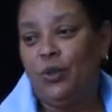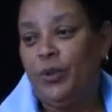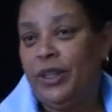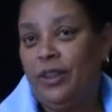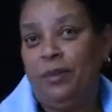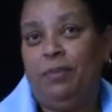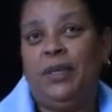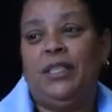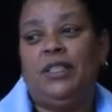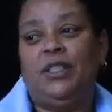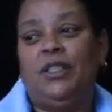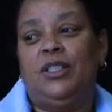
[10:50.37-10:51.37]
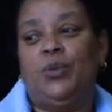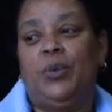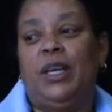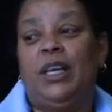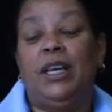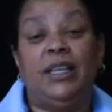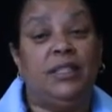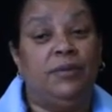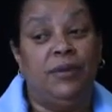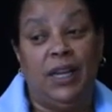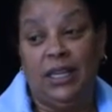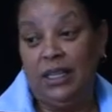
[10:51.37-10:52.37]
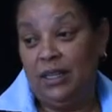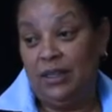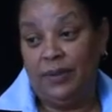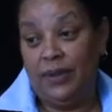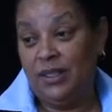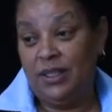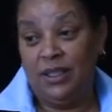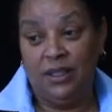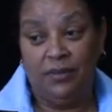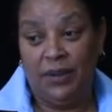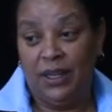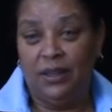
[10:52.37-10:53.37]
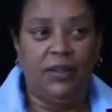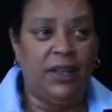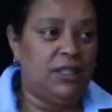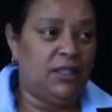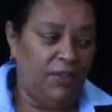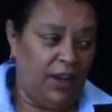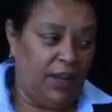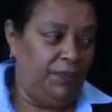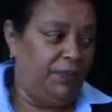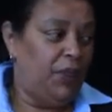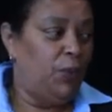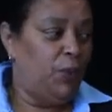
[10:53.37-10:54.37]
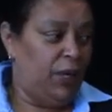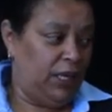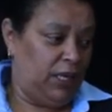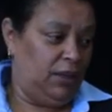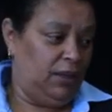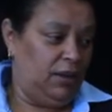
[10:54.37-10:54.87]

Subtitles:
whether the person is working as a vendor, a street vendor, that's fine, they're working.